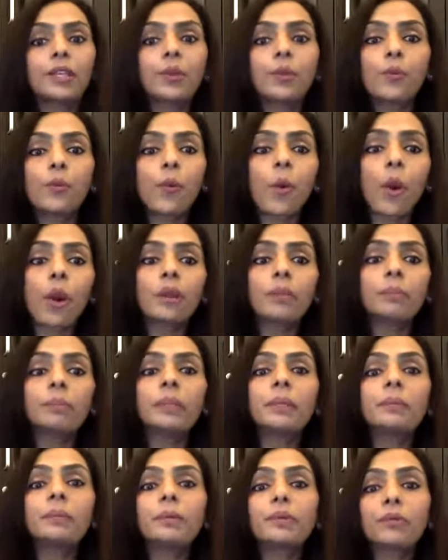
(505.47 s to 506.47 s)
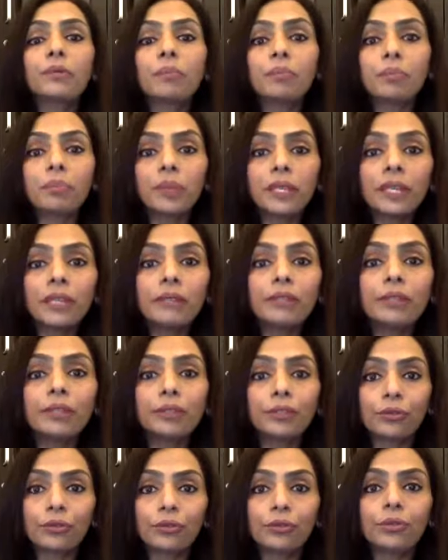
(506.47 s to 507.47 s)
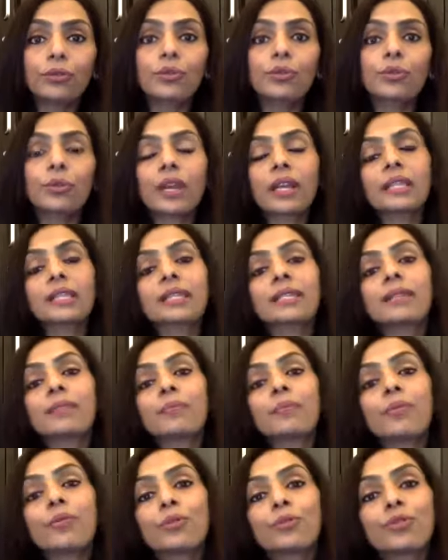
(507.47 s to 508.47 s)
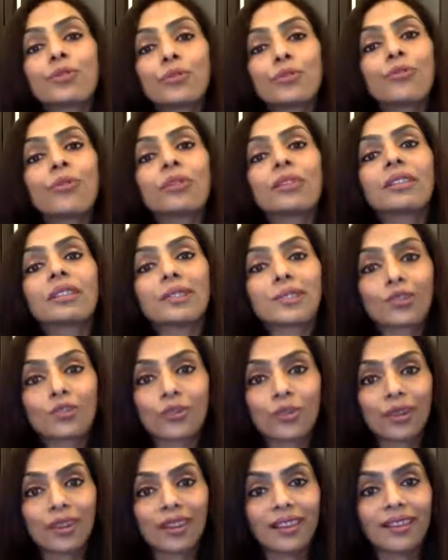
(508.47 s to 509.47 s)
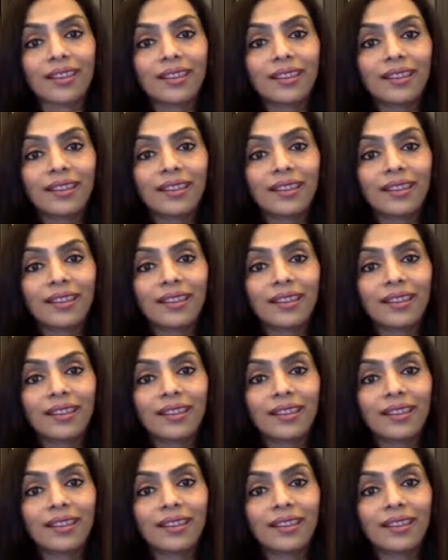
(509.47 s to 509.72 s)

you want people to be with you, those who can support you on this journey.